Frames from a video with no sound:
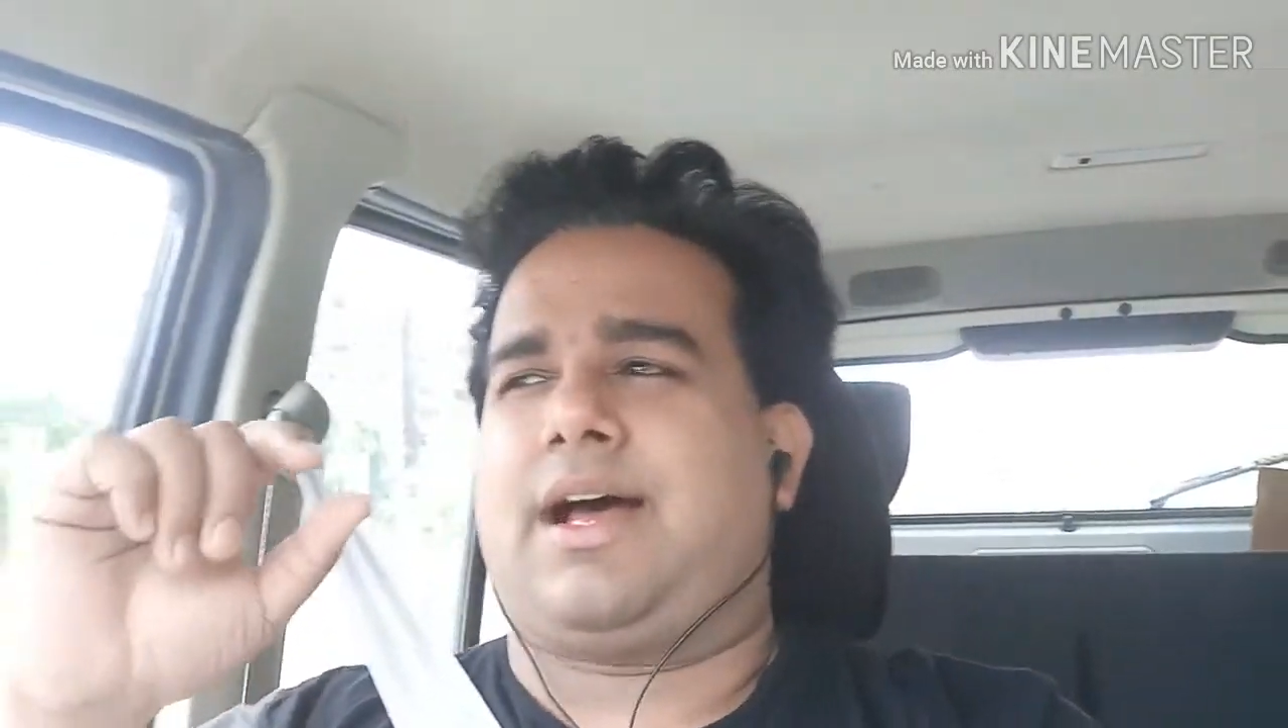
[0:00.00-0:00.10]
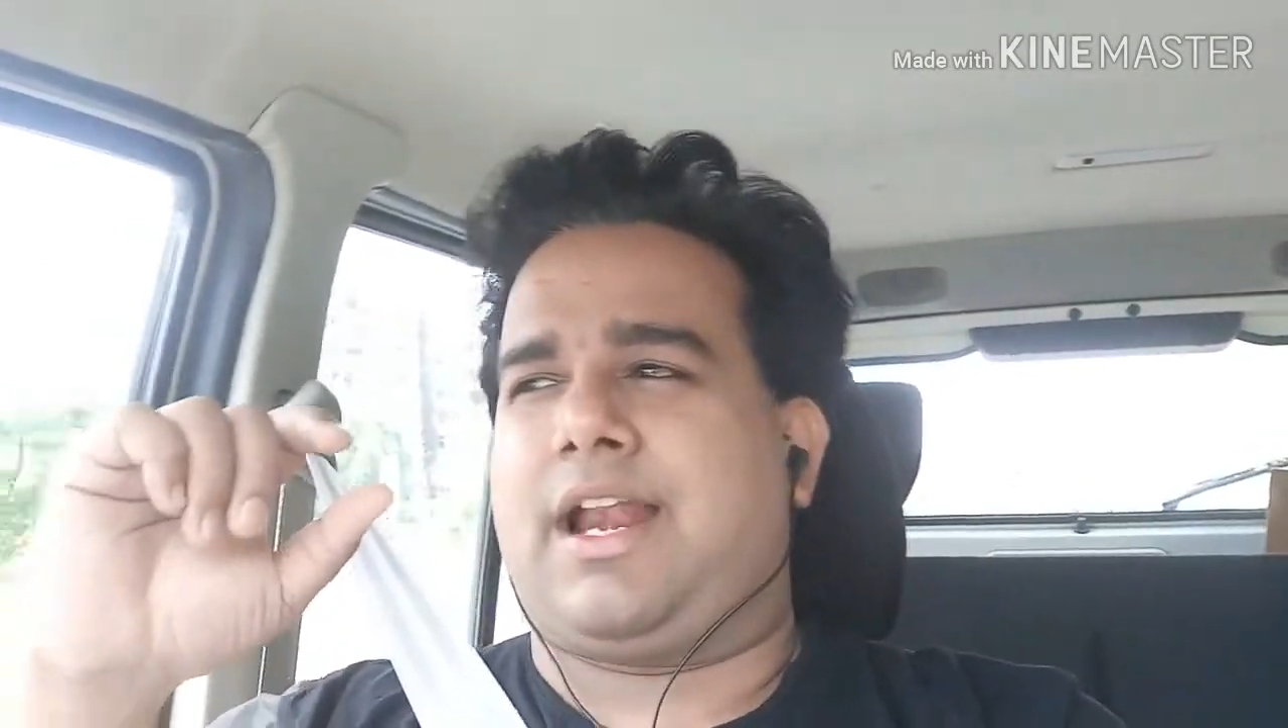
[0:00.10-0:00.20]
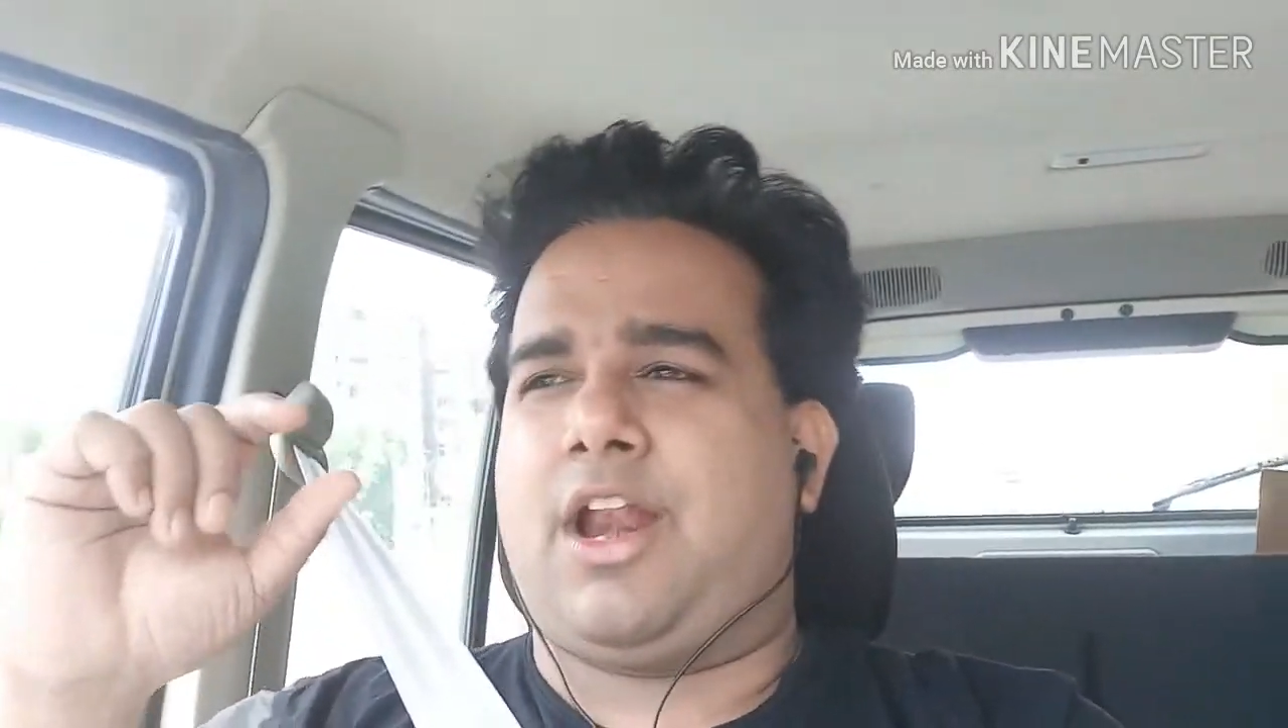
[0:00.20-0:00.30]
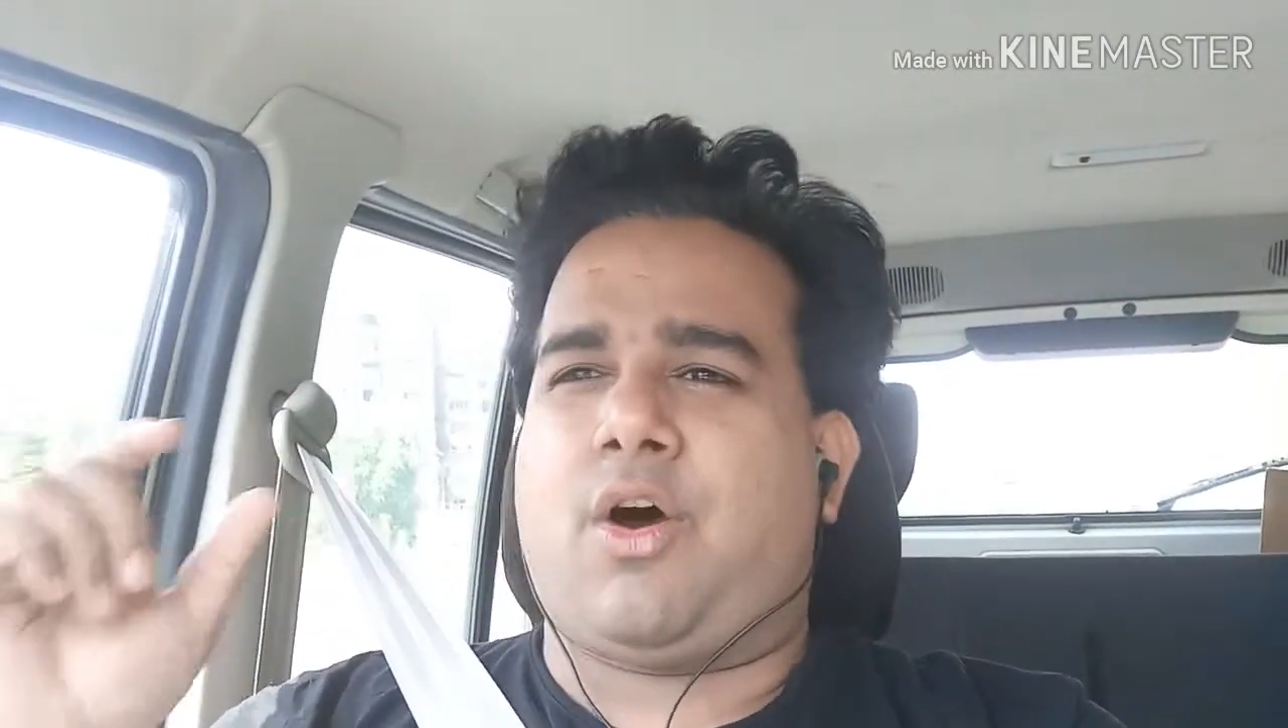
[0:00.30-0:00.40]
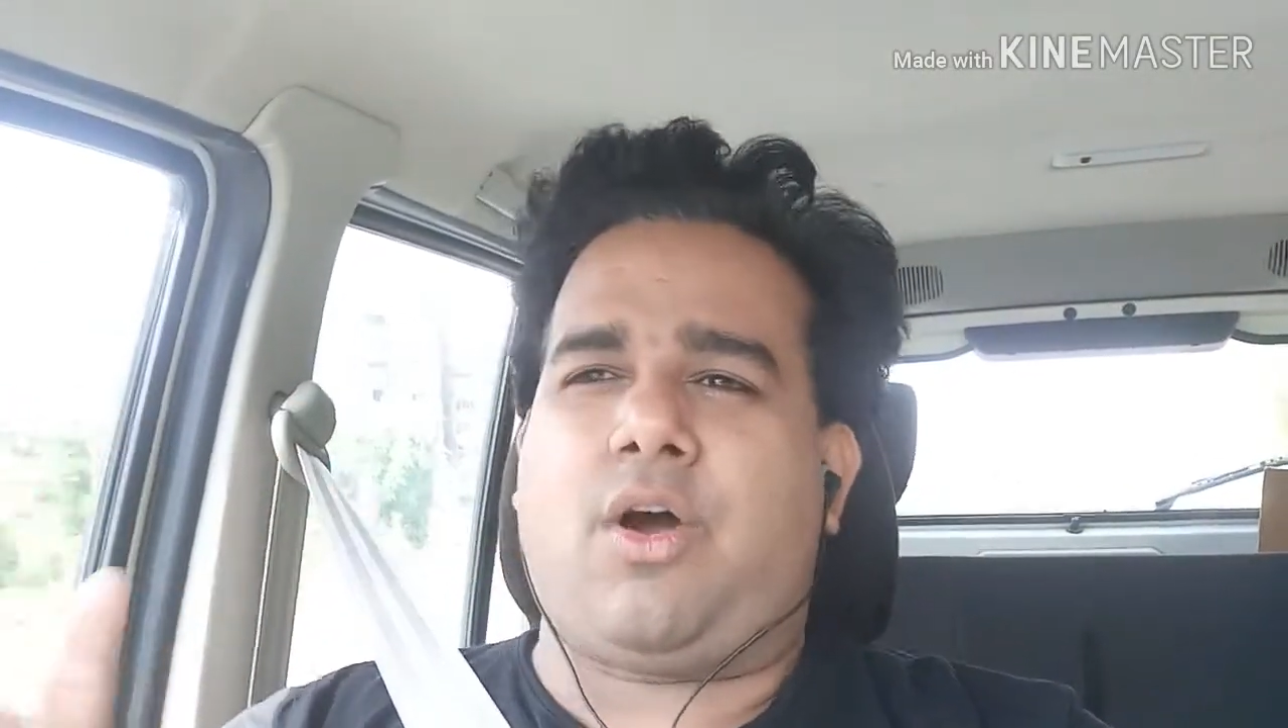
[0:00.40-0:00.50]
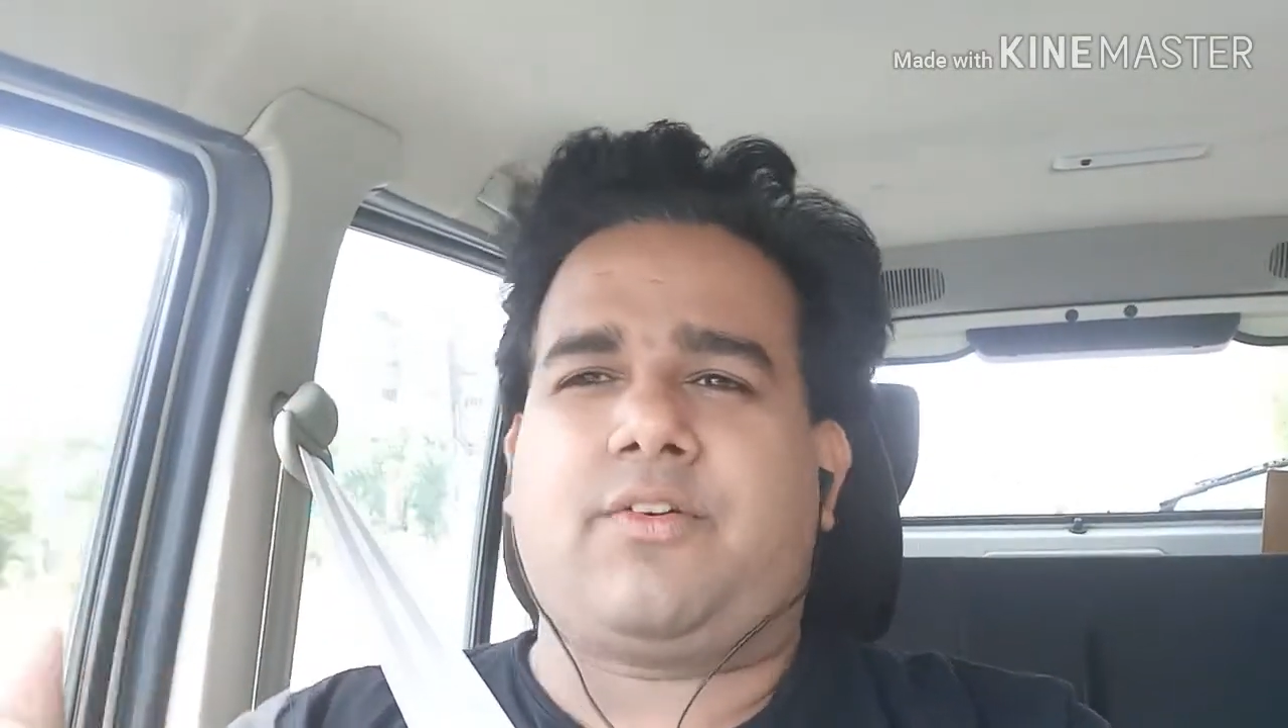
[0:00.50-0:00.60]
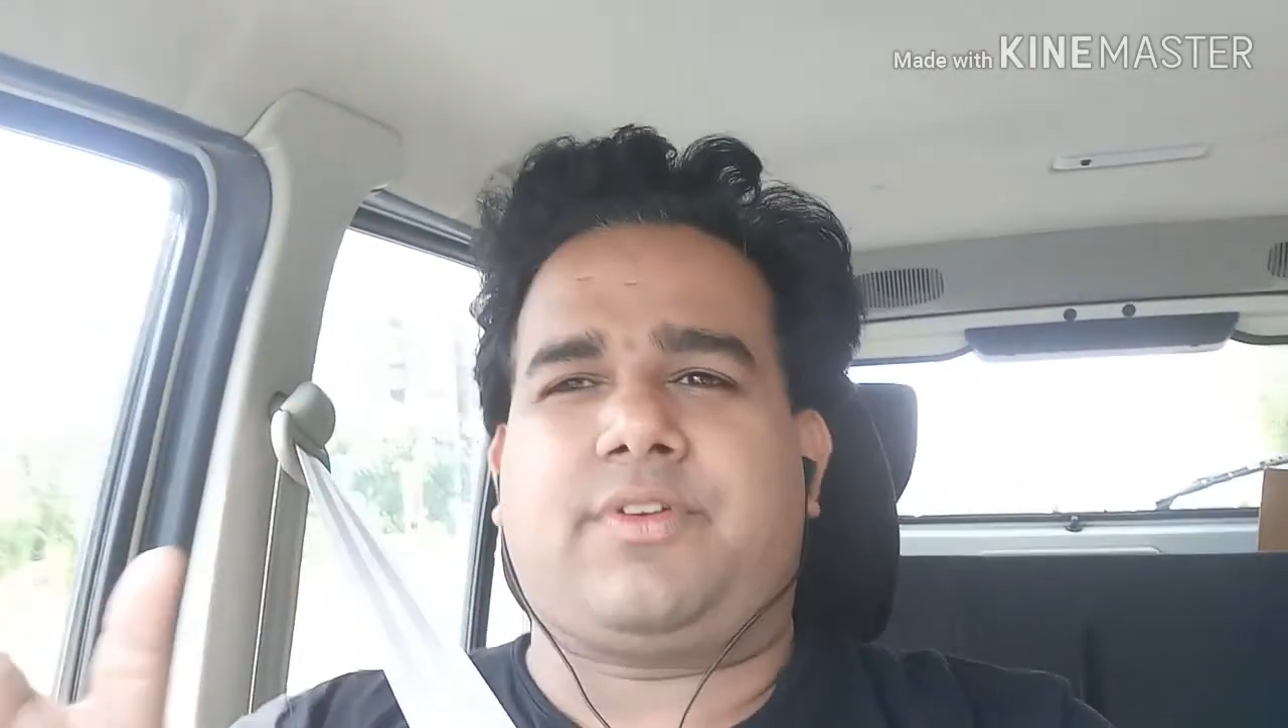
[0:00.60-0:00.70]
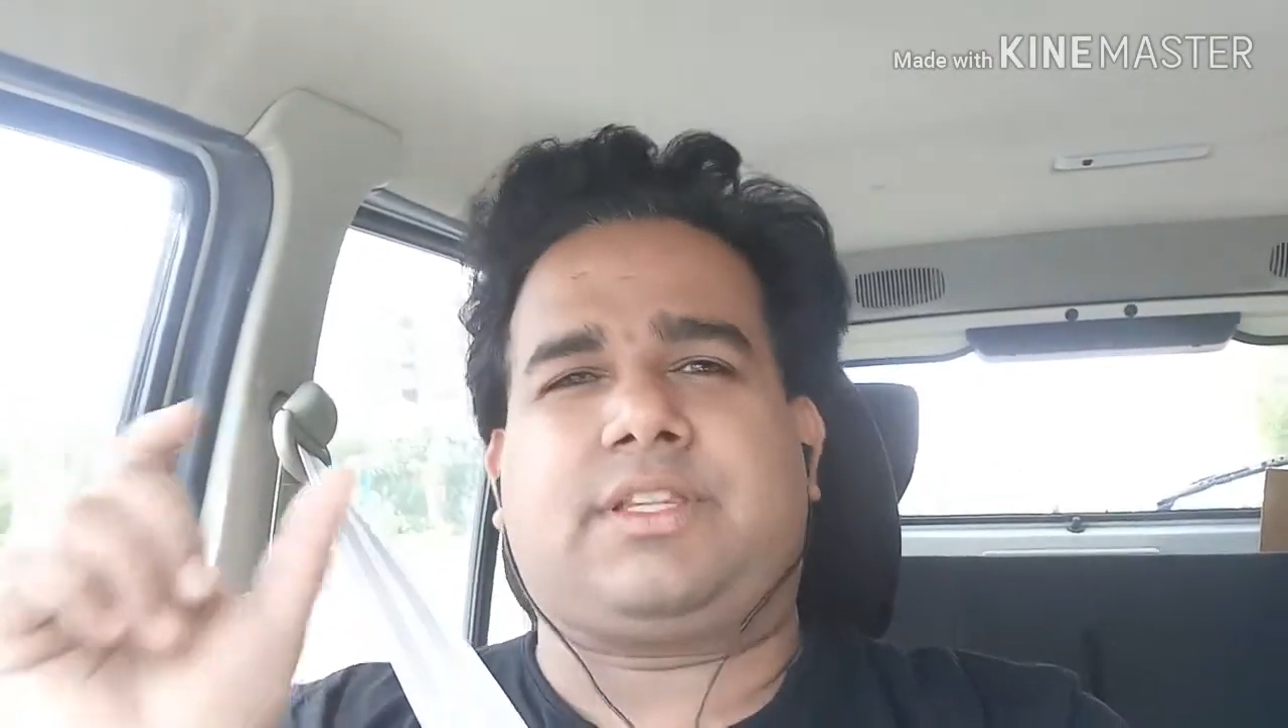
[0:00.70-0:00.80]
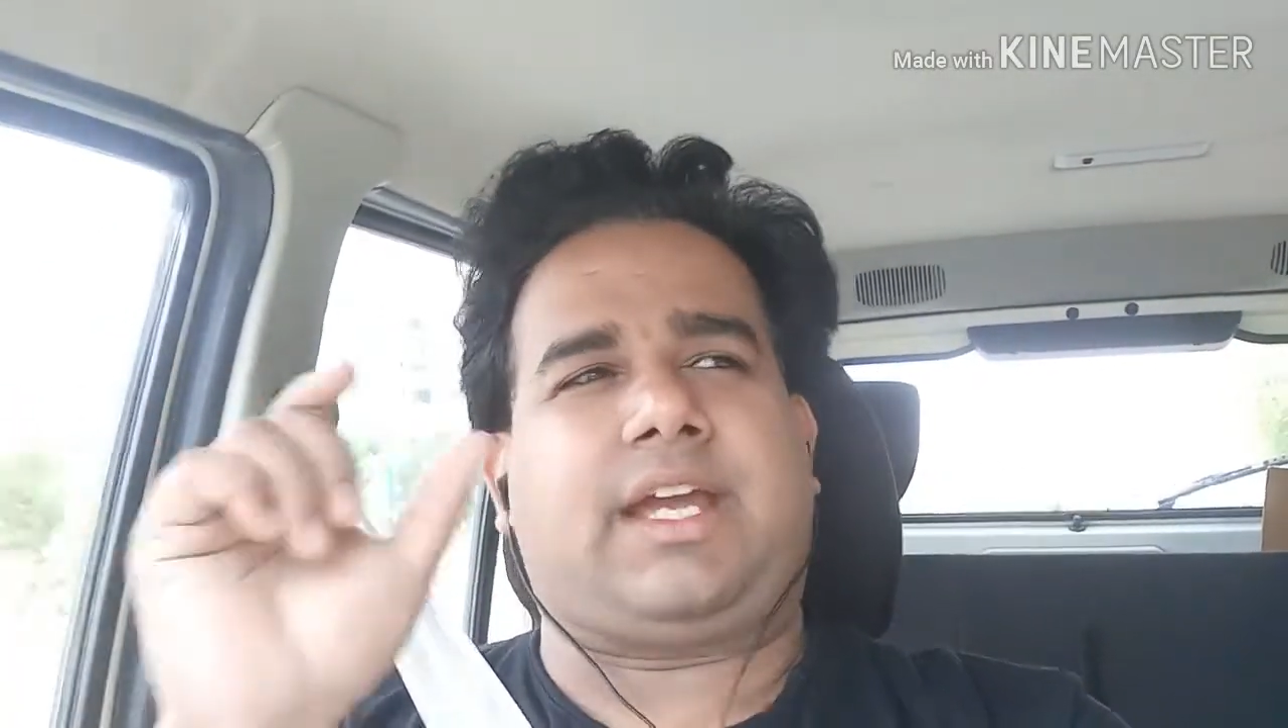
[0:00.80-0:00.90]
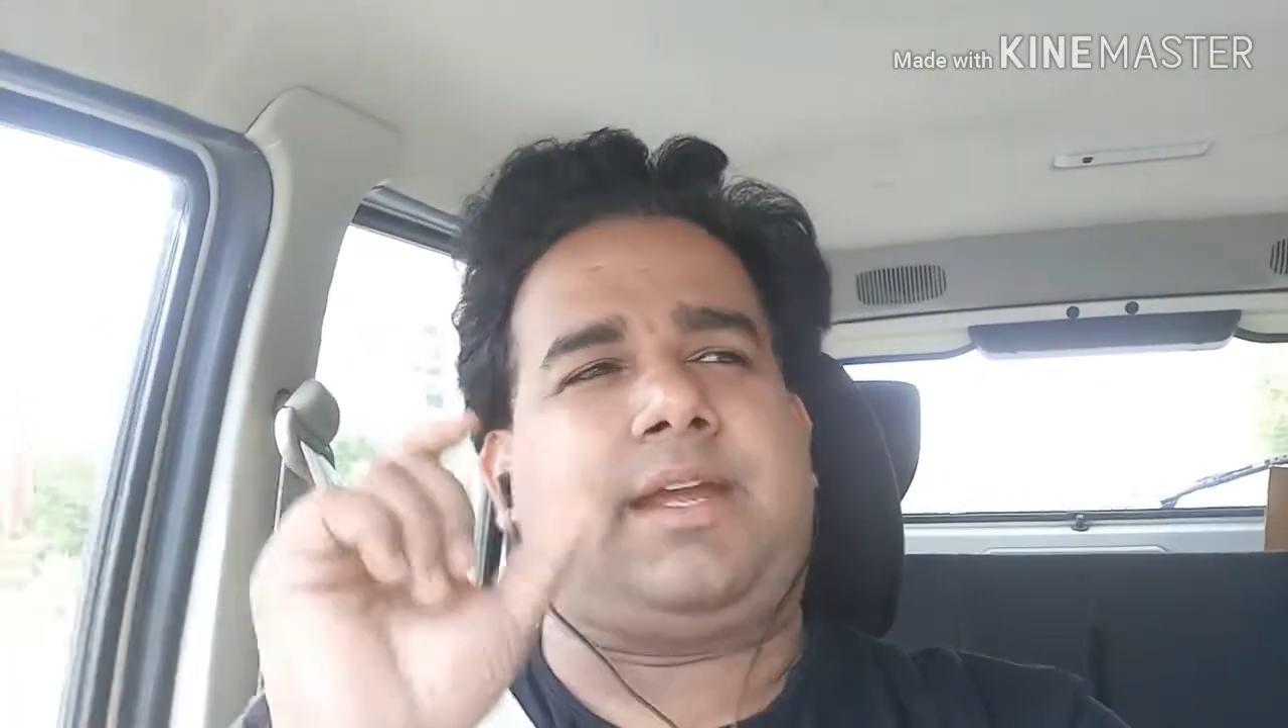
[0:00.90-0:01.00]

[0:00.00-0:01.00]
along with the